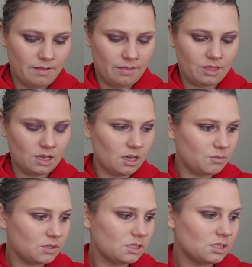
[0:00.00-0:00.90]
And then I'm
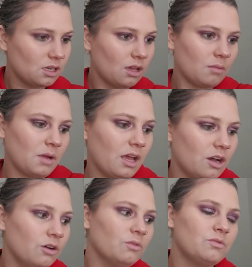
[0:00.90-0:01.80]
going to take my
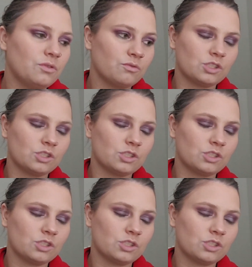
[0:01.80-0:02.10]
e.l.f.